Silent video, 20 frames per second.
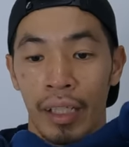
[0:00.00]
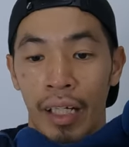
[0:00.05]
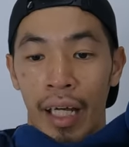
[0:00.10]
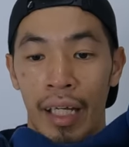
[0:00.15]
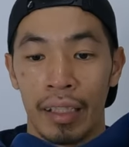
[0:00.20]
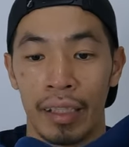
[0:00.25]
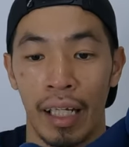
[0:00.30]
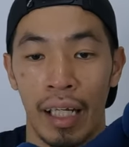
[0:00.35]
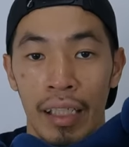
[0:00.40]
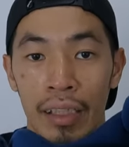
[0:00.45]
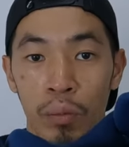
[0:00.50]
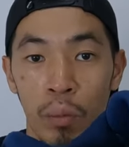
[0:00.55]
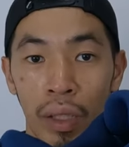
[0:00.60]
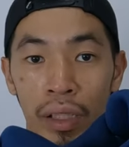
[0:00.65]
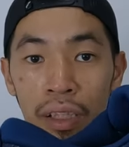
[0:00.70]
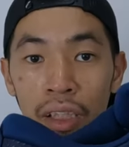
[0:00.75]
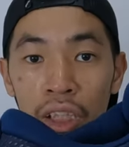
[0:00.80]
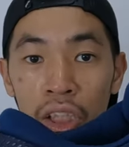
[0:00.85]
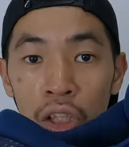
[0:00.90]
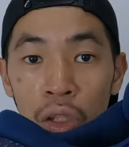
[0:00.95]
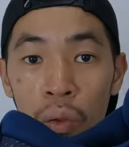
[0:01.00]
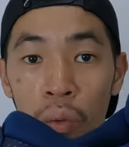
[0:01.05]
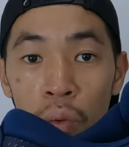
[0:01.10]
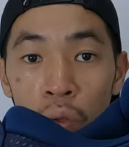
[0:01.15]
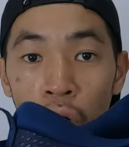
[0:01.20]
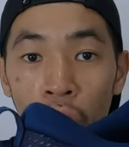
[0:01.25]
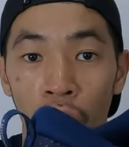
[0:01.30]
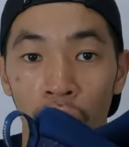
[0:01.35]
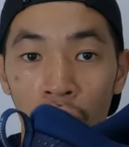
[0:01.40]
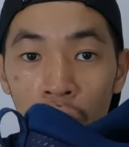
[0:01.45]
And there's one heel
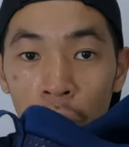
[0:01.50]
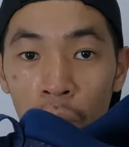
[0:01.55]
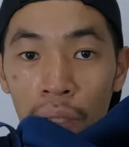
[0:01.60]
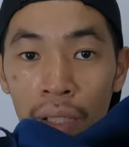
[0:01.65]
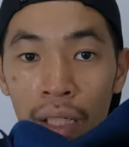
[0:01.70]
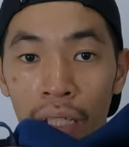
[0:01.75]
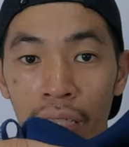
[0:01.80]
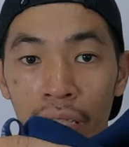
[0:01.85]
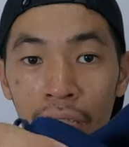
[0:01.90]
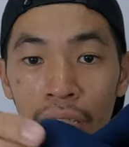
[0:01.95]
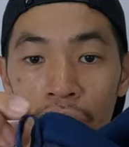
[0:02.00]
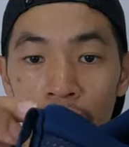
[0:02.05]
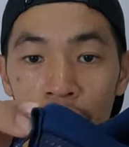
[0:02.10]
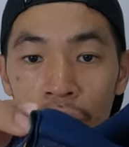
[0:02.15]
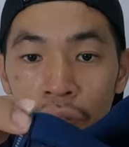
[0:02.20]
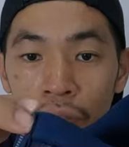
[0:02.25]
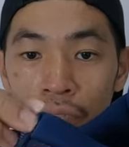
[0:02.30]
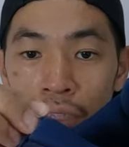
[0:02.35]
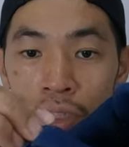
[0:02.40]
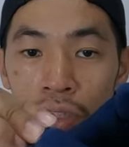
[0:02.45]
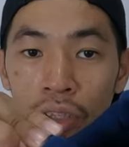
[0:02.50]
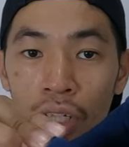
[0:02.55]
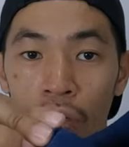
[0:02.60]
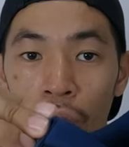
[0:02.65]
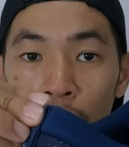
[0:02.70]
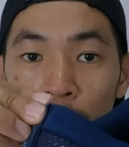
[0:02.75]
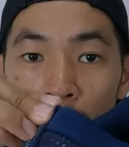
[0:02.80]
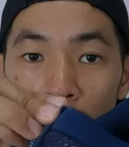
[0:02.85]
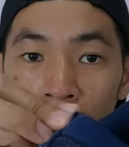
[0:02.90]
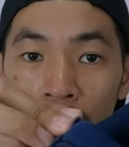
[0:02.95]
collar over here, so it's
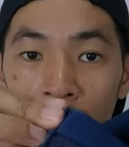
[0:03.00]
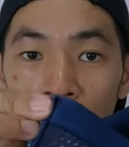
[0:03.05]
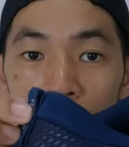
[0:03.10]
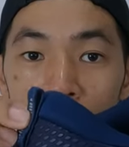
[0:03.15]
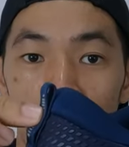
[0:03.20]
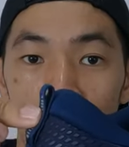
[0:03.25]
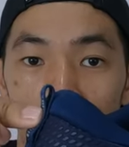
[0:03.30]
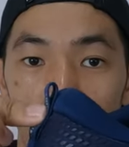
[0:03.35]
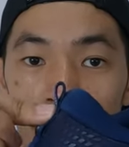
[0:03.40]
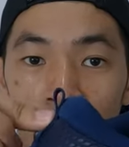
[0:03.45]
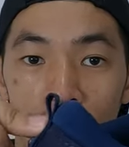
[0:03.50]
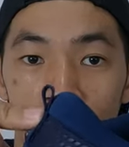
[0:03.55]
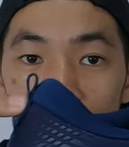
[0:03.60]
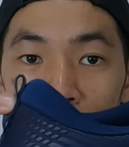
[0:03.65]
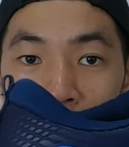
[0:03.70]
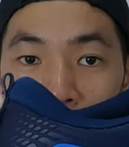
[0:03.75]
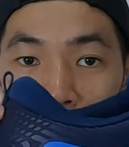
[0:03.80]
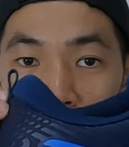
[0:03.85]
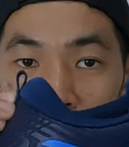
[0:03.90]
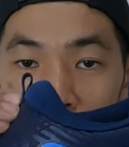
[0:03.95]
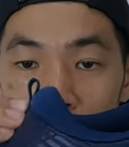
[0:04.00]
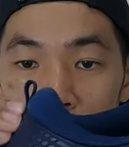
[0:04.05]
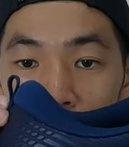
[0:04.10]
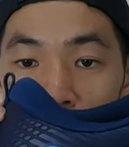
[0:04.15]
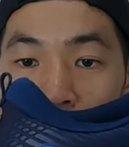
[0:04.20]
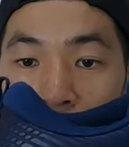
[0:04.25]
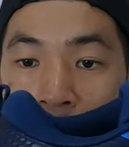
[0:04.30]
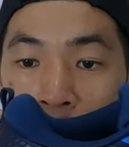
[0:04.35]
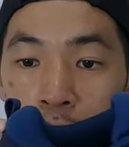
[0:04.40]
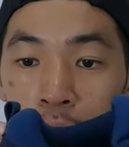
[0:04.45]
not really,
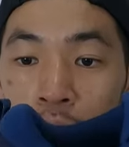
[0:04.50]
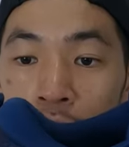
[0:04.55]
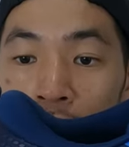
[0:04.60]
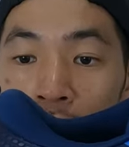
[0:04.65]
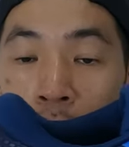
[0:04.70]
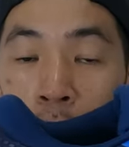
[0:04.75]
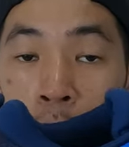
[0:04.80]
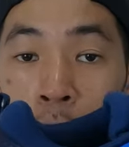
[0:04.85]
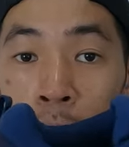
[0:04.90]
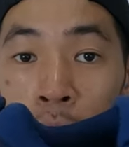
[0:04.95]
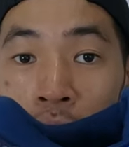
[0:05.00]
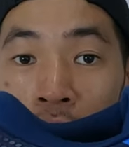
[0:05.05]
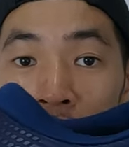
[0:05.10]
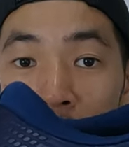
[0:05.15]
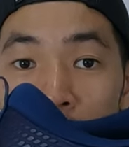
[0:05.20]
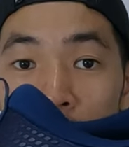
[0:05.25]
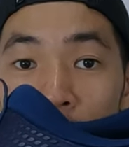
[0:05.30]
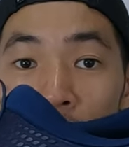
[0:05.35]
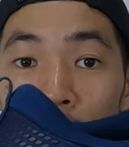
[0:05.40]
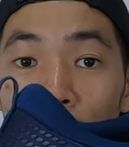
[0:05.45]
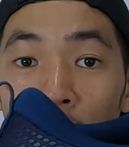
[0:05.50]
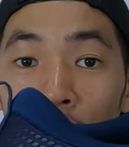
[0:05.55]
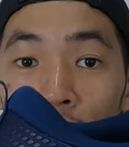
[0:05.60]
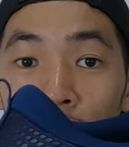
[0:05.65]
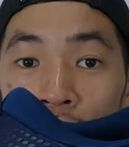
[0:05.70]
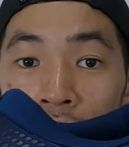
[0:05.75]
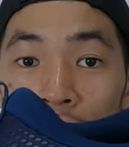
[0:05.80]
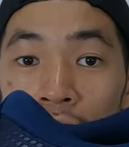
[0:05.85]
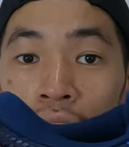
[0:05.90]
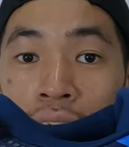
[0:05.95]
you can't really press
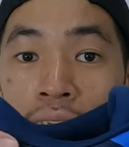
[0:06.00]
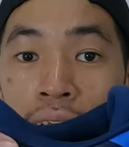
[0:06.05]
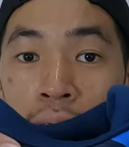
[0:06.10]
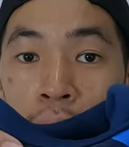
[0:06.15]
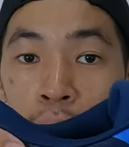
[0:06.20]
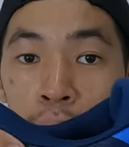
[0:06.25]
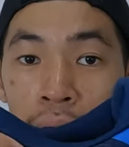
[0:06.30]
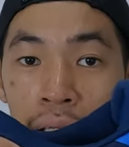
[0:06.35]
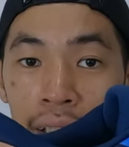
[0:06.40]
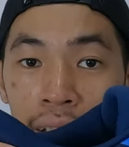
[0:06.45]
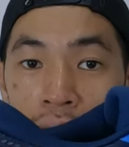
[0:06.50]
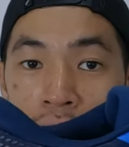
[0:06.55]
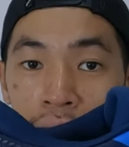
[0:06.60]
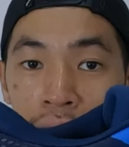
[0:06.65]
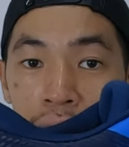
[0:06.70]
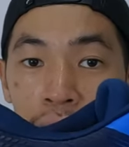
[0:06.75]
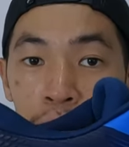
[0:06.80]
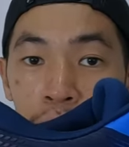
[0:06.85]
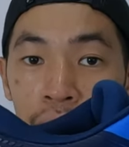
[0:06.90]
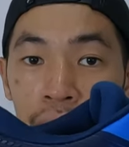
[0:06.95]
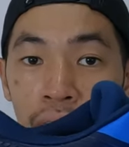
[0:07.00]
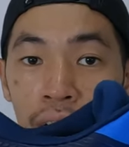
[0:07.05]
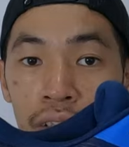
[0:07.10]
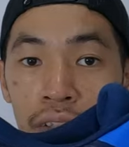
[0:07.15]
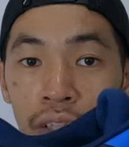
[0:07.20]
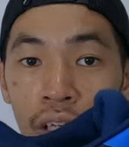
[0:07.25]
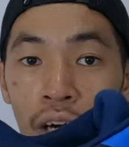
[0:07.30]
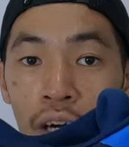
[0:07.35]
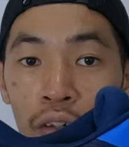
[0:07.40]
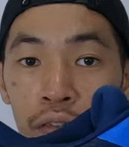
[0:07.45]
on the back here
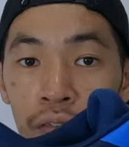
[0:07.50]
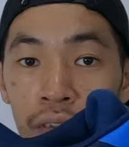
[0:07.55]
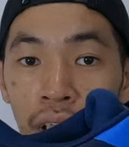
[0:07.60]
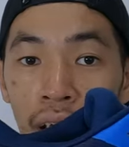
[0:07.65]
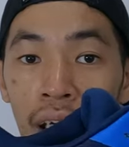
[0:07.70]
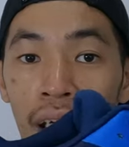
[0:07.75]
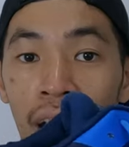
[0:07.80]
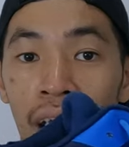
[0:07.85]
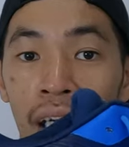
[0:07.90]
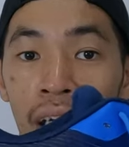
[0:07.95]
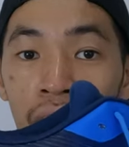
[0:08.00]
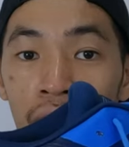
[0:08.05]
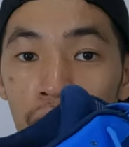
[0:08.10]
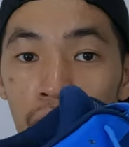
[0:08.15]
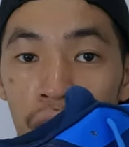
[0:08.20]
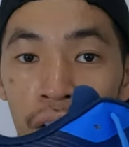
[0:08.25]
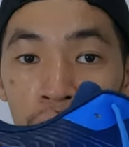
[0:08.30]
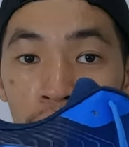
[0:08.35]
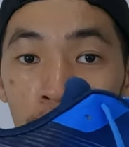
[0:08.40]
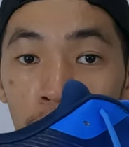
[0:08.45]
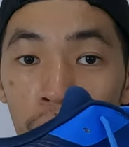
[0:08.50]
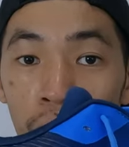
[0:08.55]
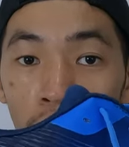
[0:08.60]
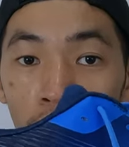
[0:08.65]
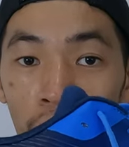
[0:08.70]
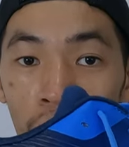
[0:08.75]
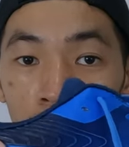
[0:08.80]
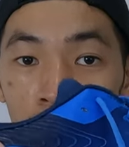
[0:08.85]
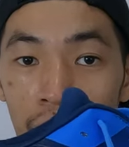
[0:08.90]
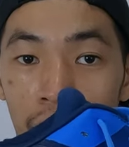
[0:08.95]
because of the heel
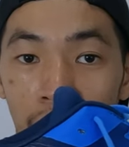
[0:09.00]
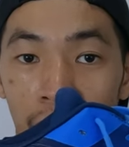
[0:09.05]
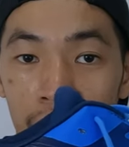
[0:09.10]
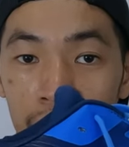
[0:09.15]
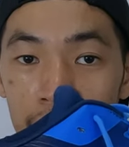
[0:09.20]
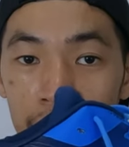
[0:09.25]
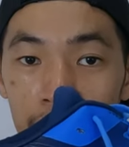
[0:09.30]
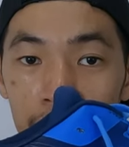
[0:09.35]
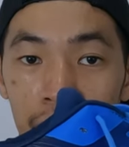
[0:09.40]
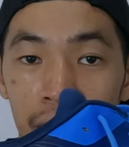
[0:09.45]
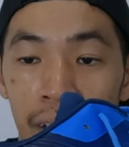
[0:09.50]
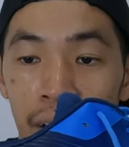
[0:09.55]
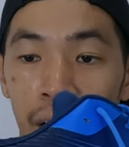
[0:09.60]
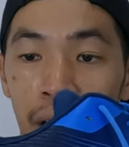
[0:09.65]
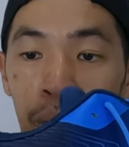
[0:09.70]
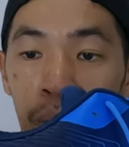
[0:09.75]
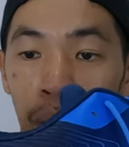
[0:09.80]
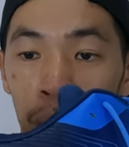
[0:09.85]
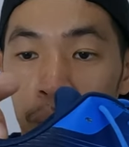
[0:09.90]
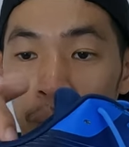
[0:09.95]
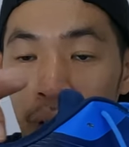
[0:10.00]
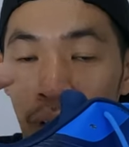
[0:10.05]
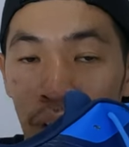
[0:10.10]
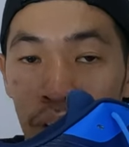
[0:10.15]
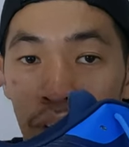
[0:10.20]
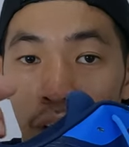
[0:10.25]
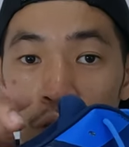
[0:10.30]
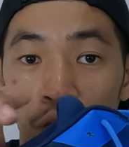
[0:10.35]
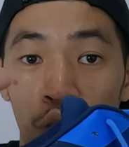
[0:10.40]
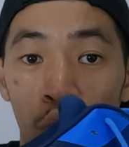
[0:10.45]
collar at here. But
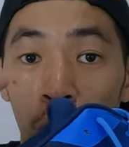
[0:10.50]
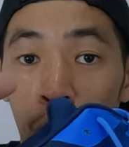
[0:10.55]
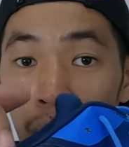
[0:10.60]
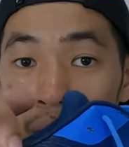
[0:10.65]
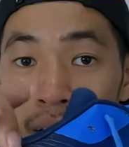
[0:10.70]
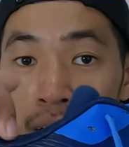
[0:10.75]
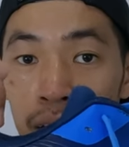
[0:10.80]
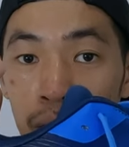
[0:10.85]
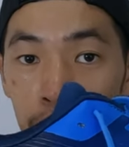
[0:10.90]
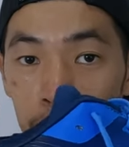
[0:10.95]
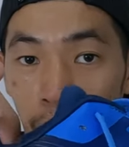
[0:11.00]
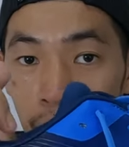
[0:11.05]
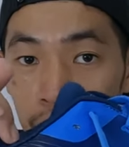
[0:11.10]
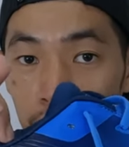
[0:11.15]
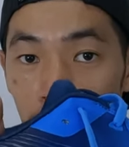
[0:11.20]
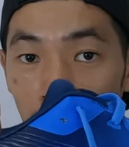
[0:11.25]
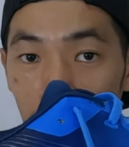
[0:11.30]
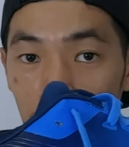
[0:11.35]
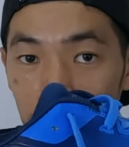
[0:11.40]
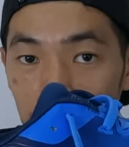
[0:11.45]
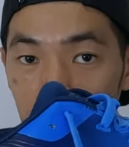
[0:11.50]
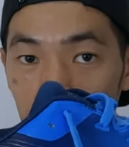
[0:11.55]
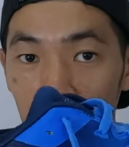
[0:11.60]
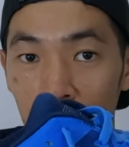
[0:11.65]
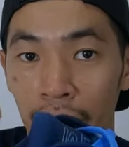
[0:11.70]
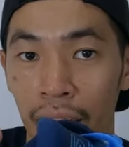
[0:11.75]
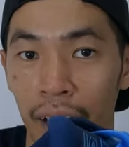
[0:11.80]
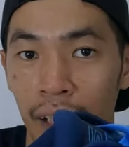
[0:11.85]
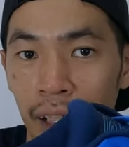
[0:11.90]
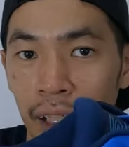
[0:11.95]
because of so many sponge at
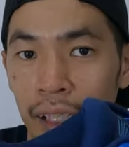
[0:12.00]
here,